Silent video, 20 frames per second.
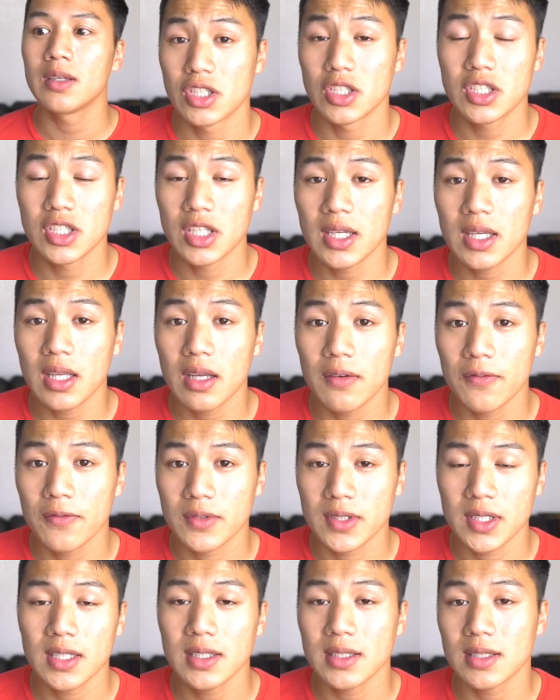Just check out
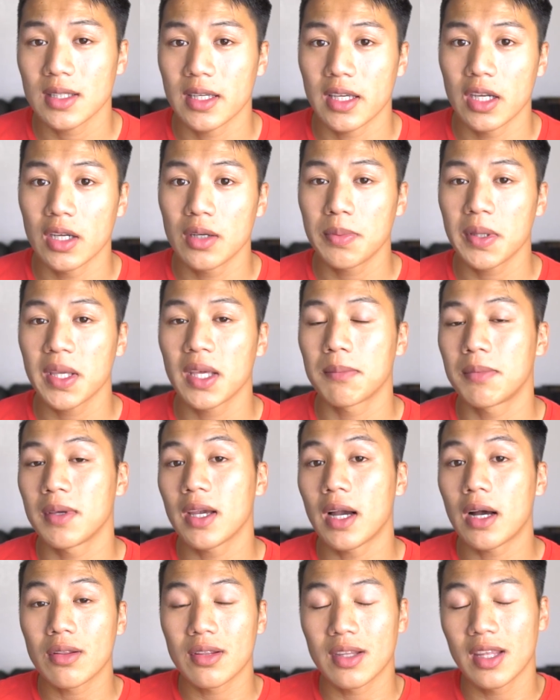sites like Airbnb.
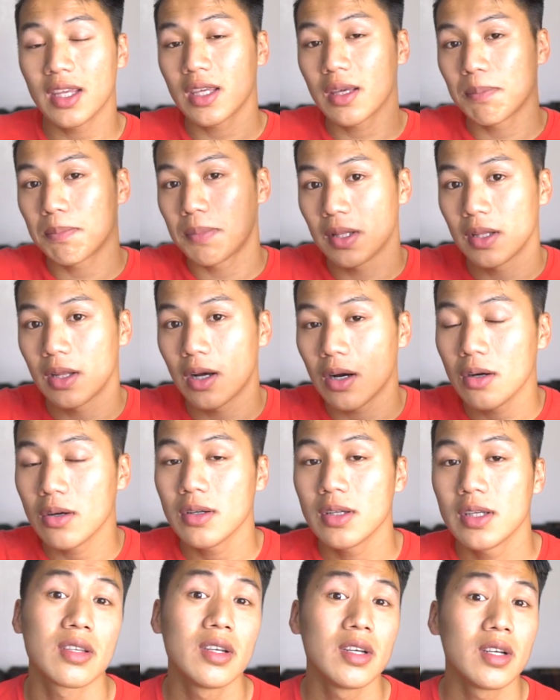I'll link it
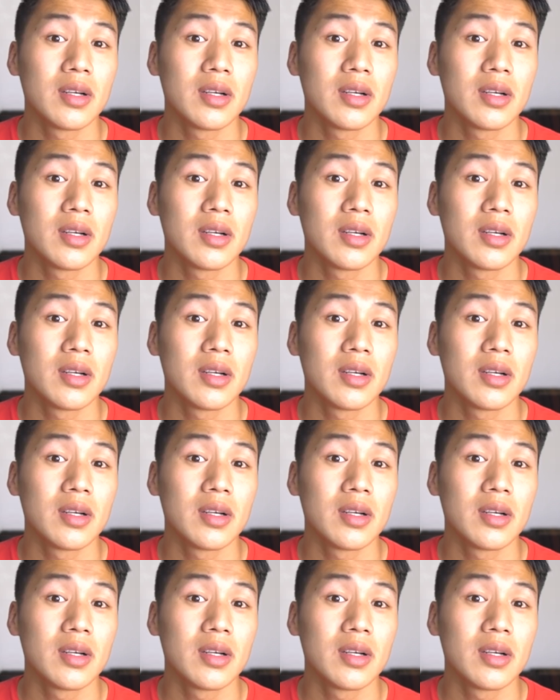below.